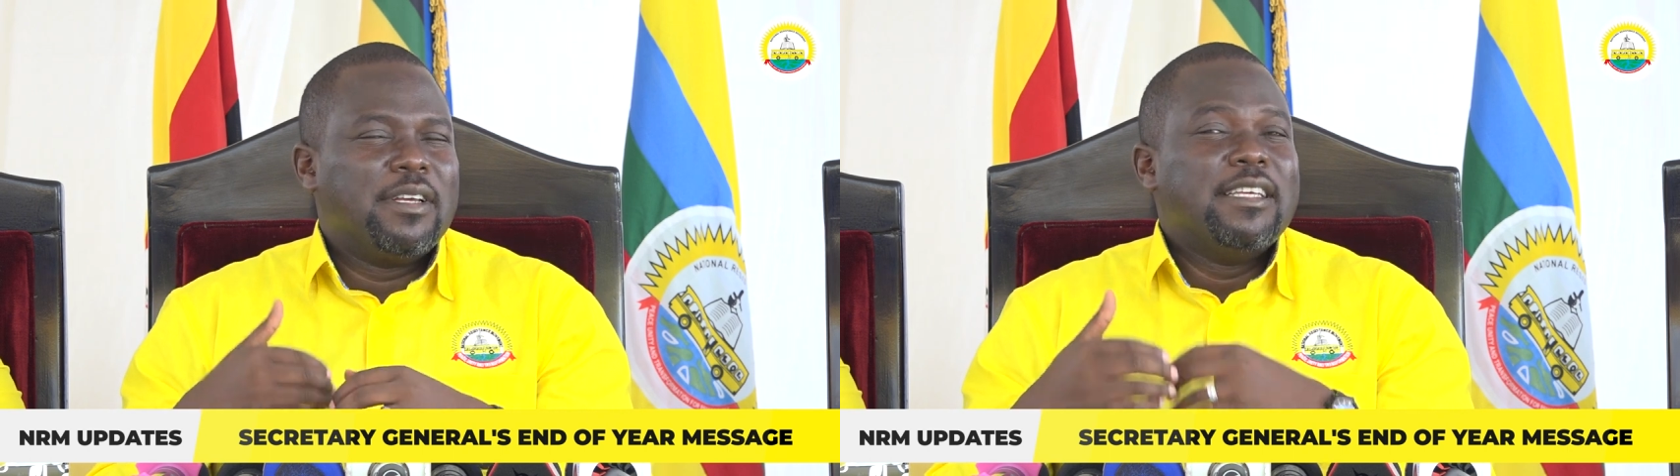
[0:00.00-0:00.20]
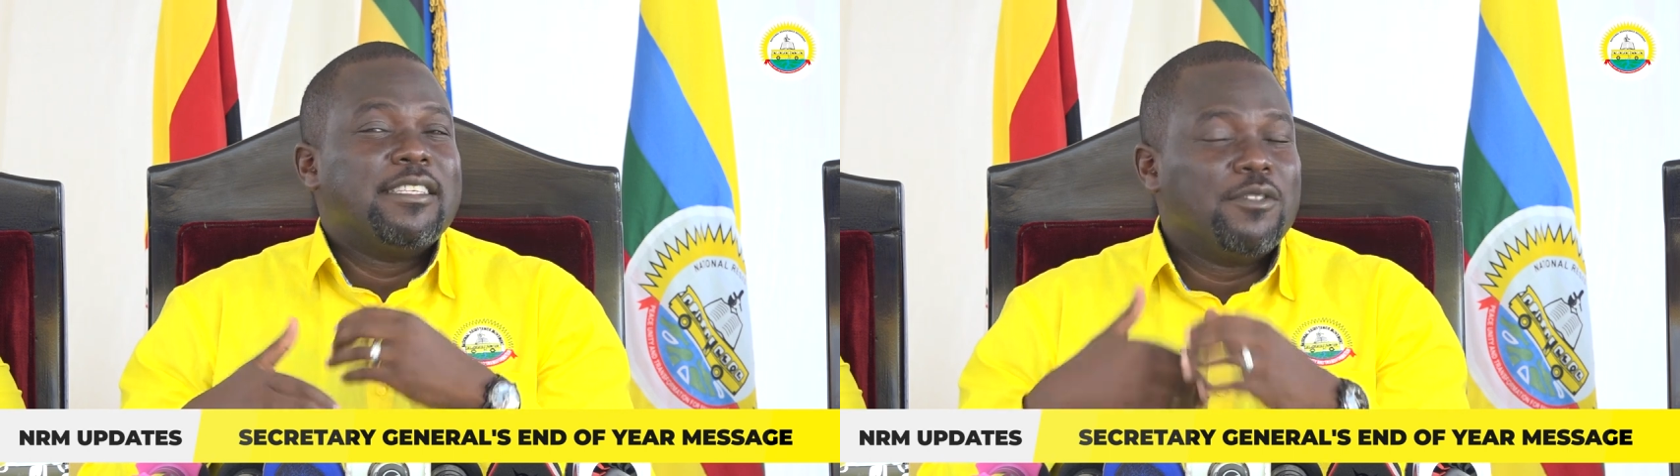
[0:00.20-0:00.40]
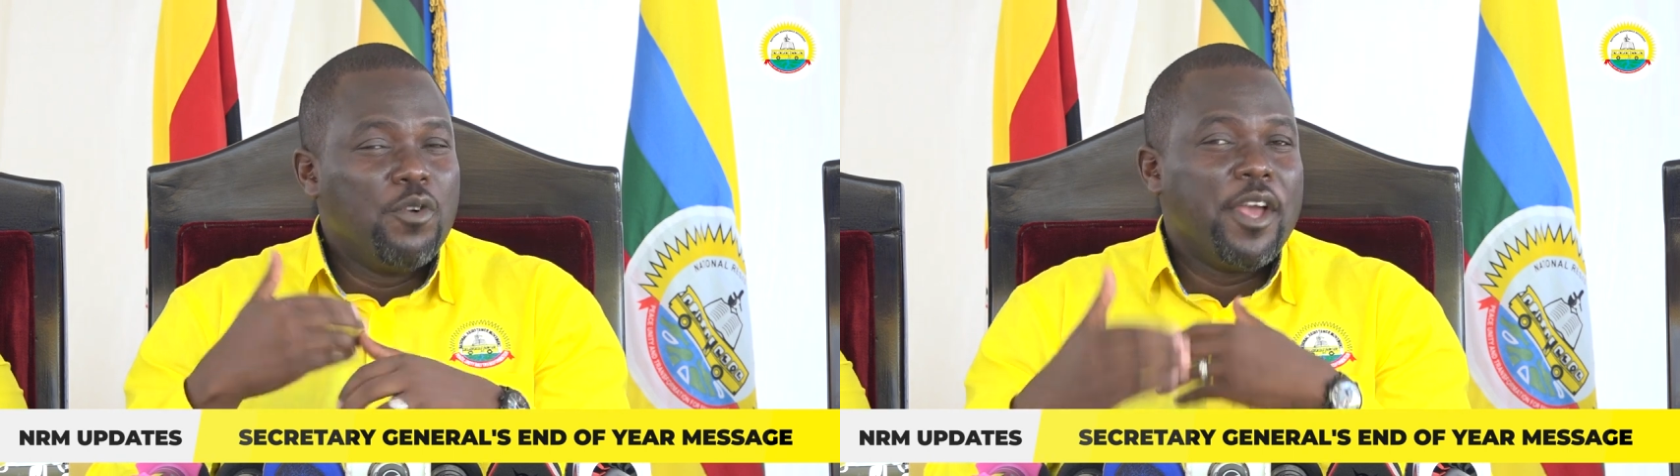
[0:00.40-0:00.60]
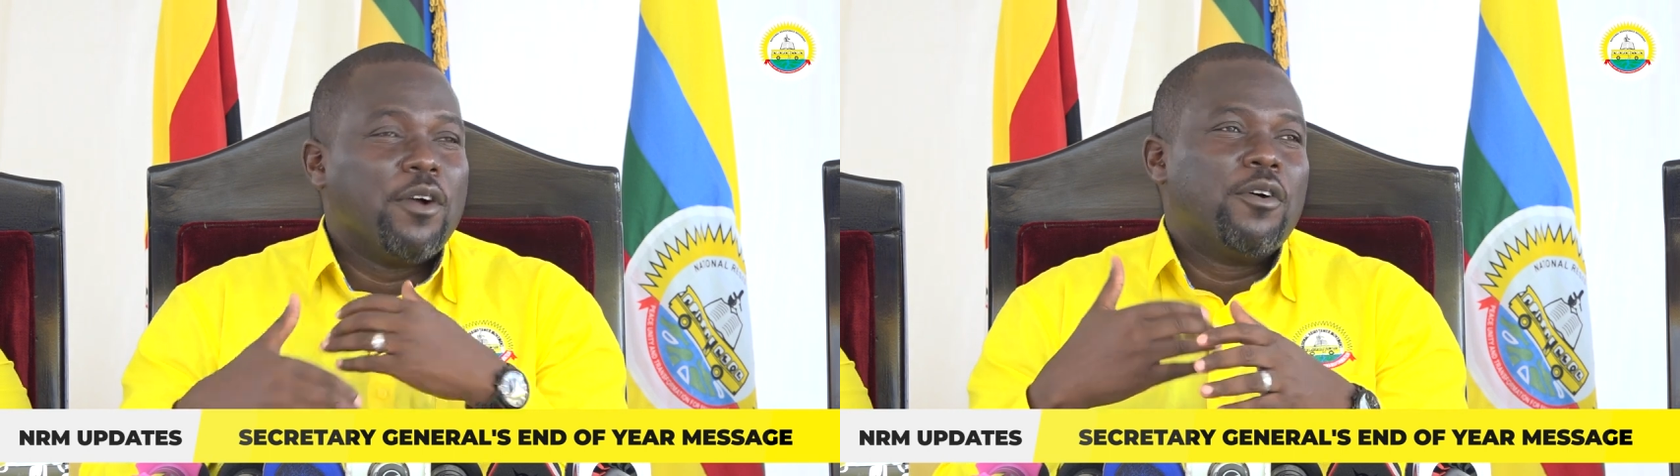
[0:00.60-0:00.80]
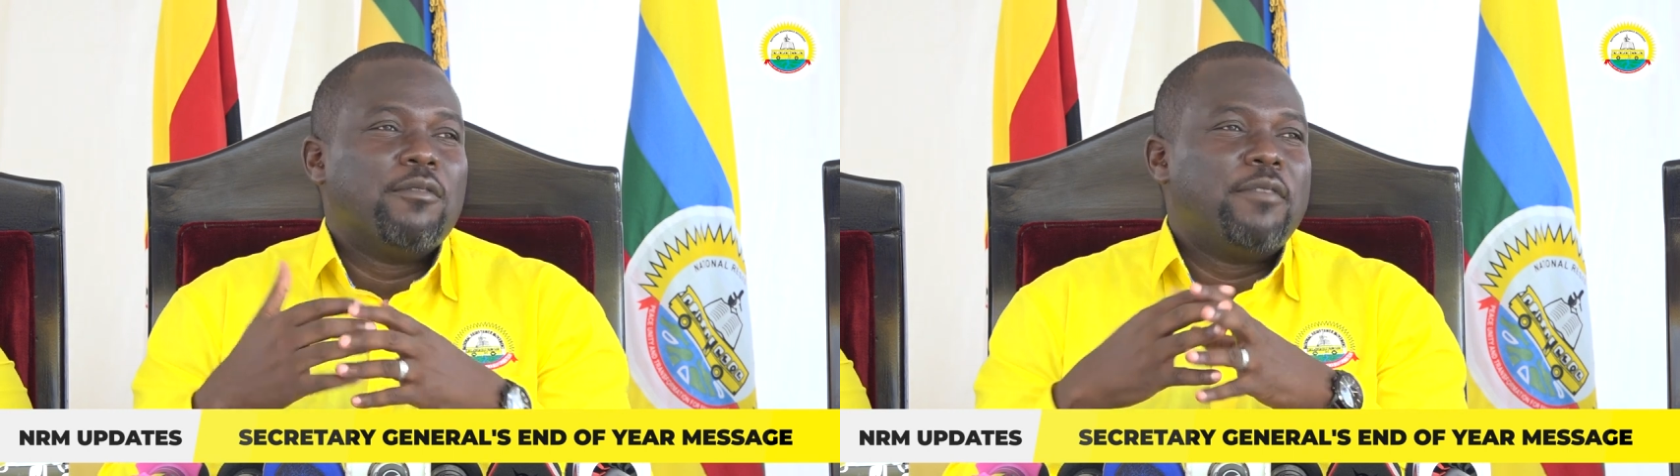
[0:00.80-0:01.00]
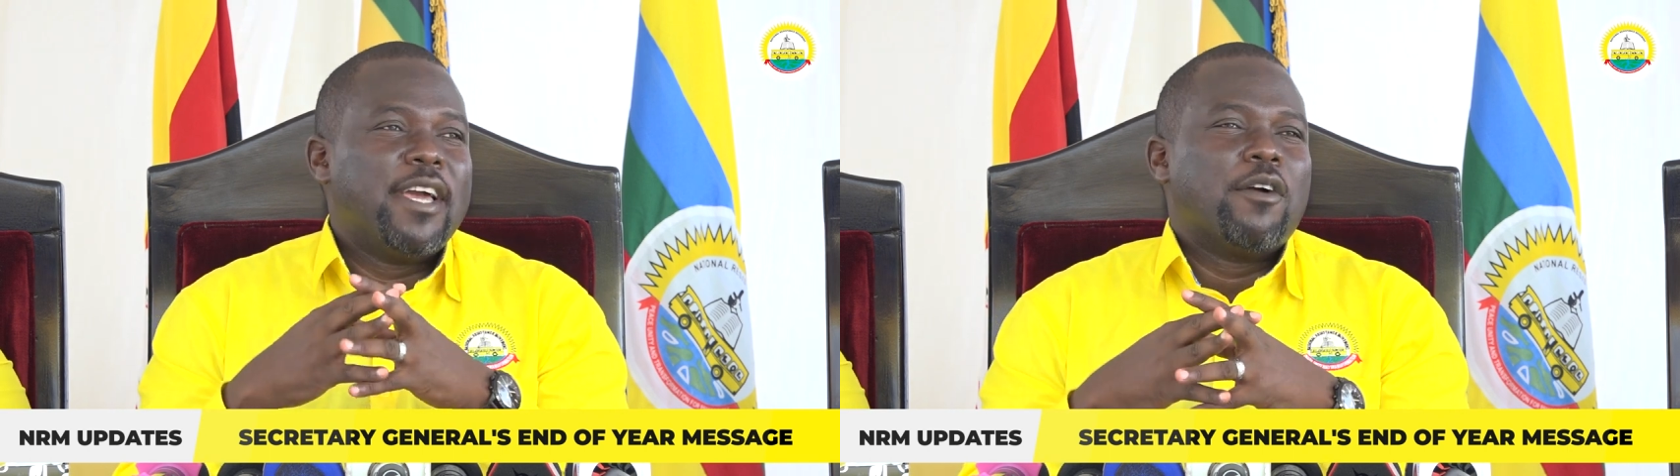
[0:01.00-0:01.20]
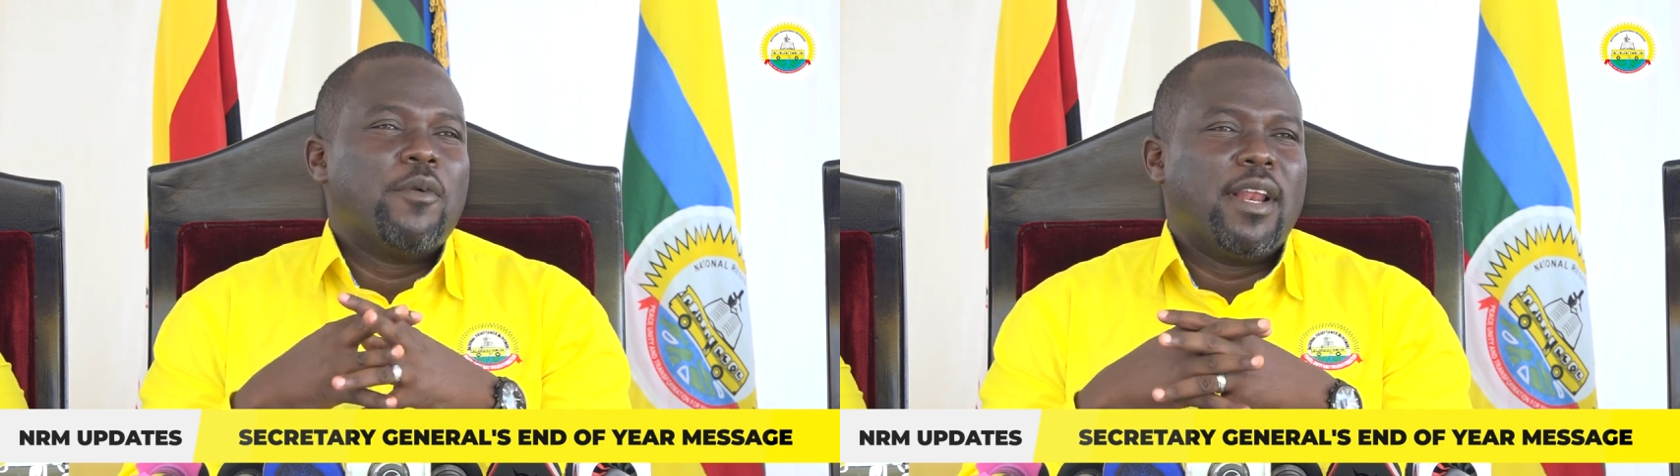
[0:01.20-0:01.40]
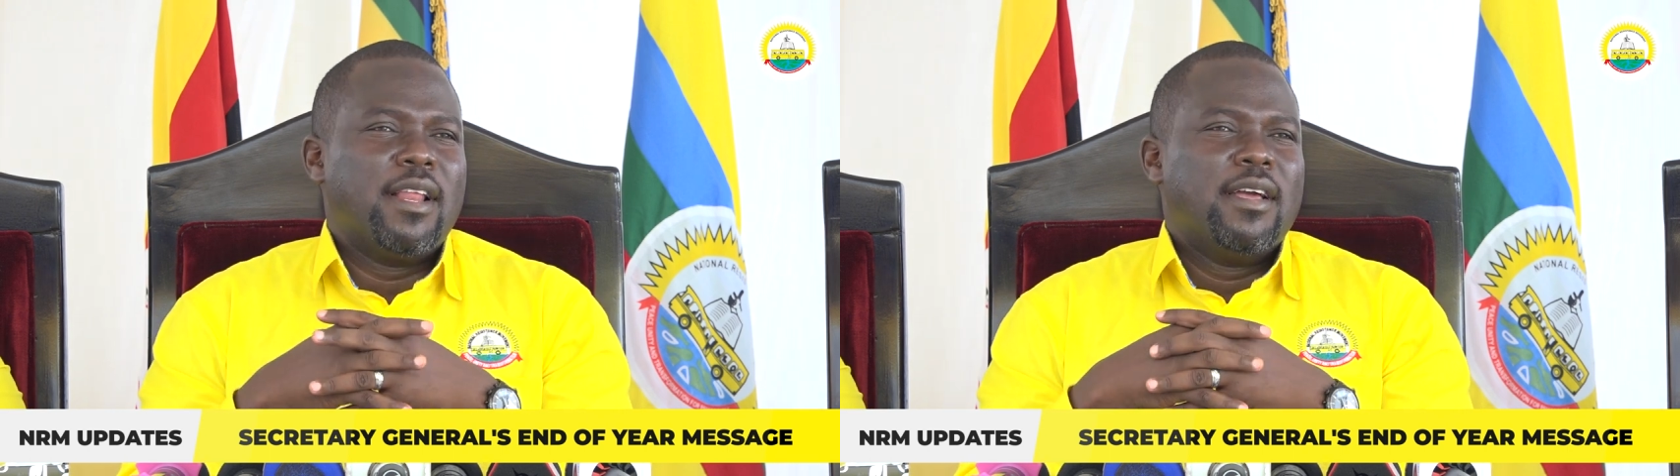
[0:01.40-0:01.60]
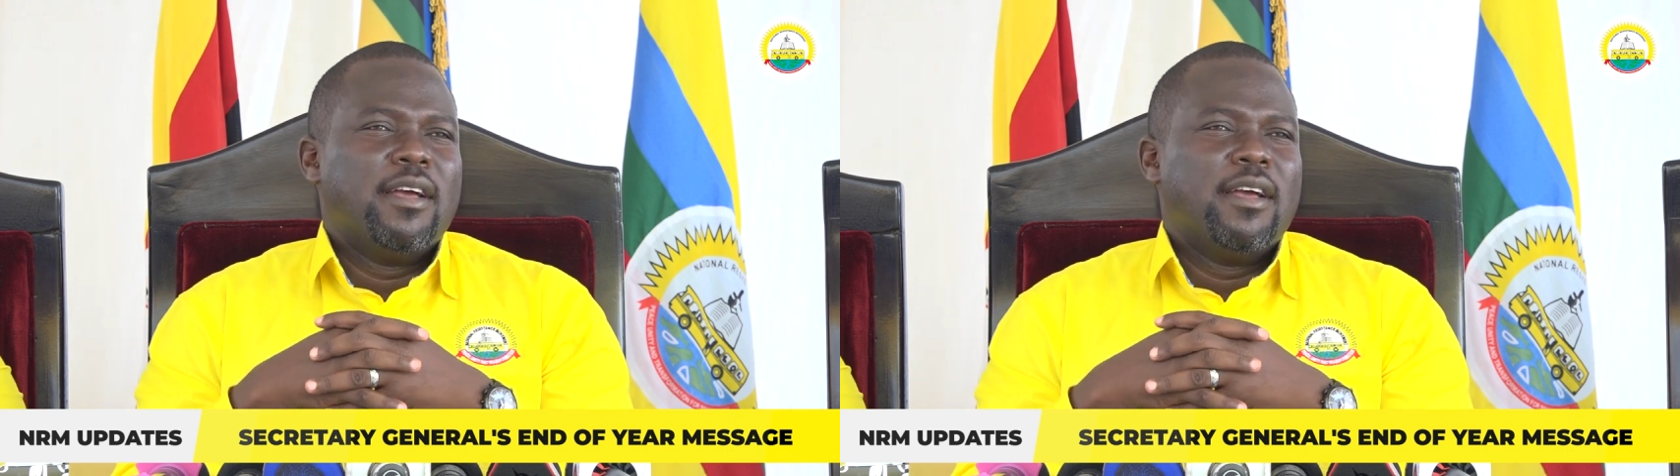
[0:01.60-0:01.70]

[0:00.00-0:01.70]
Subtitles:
is going on very well.